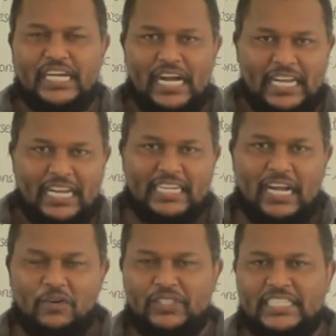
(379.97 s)
I can
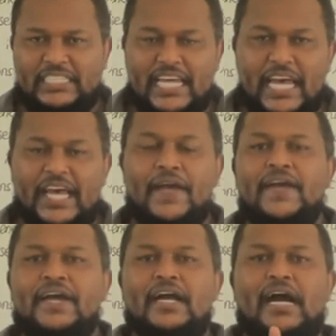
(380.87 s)
count and
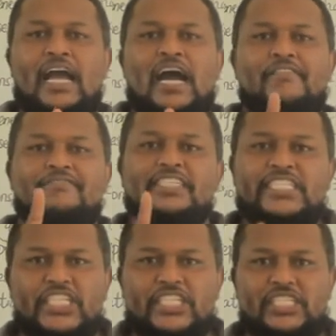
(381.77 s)
say I have
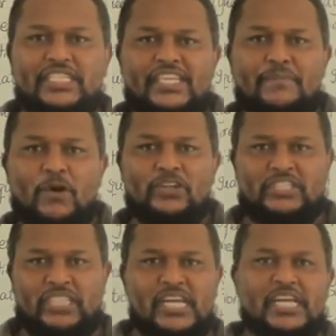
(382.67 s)
6 tables.